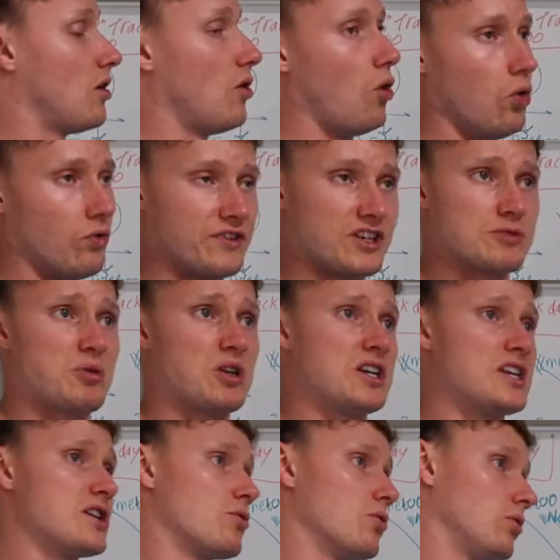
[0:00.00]
all things being
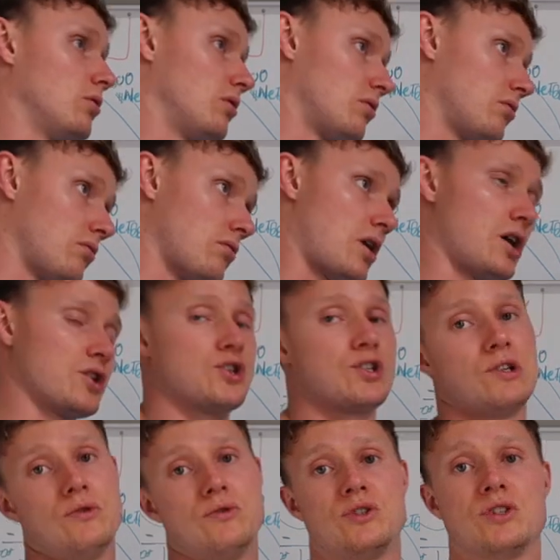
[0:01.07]
equal, I
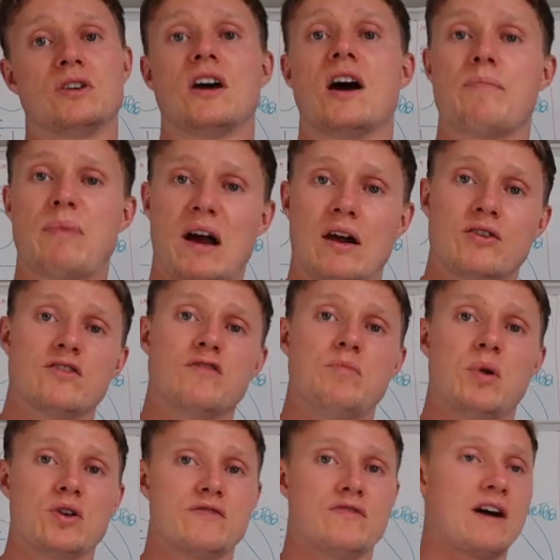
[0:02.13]
should lose a pound of
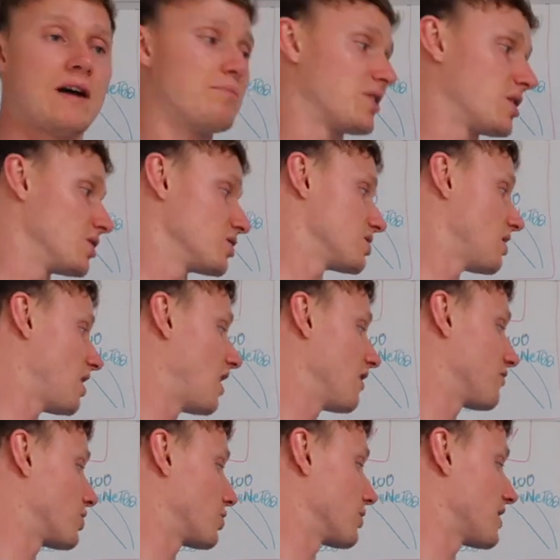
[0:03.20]
body fat because
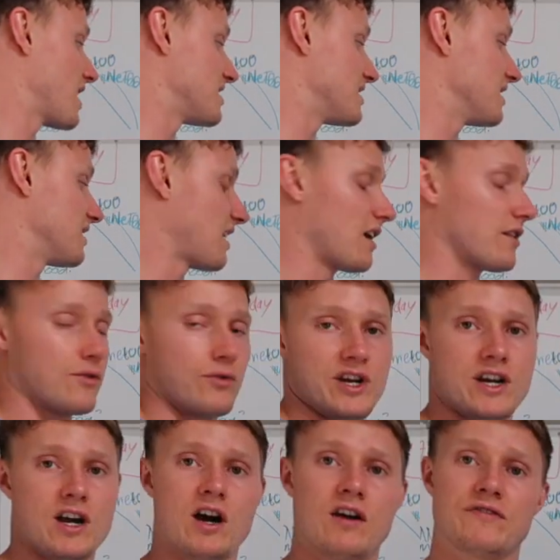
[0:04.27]
I've created that
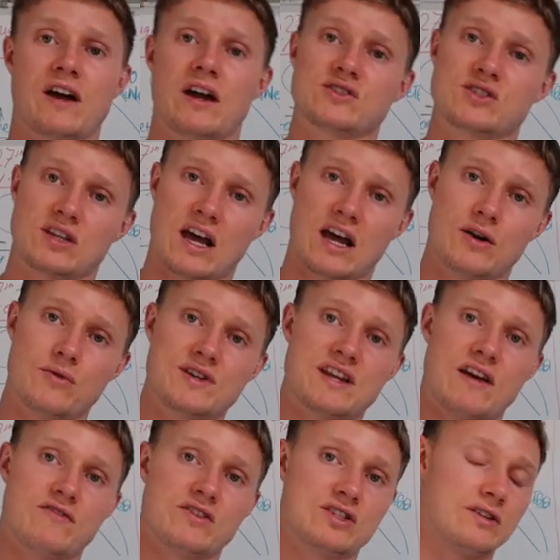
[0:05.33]
3,500 calorie
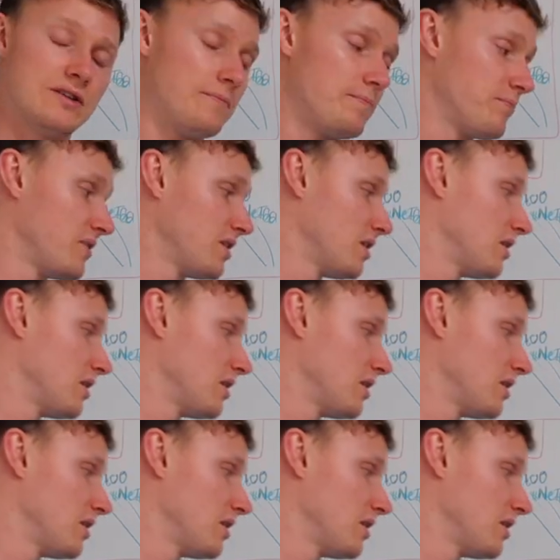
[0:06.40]
deficit